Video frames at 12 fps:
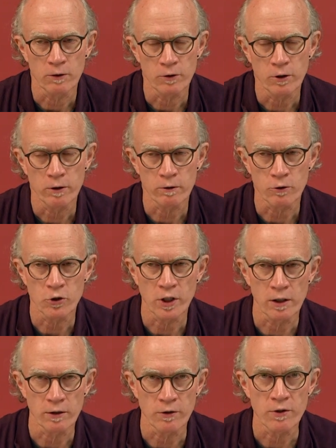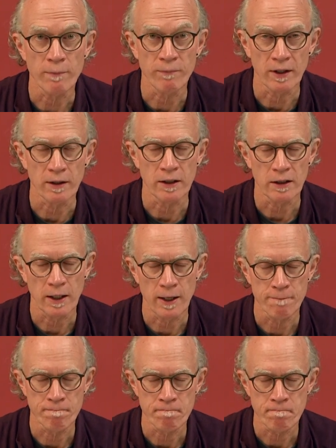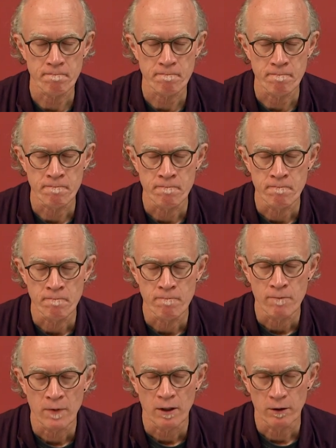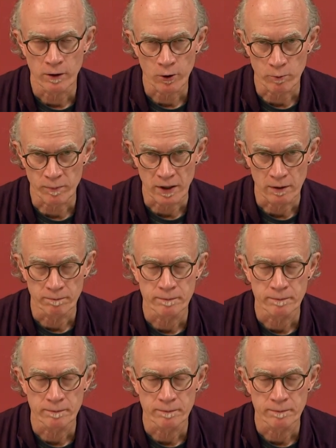turtle shell or something like that. A little bit.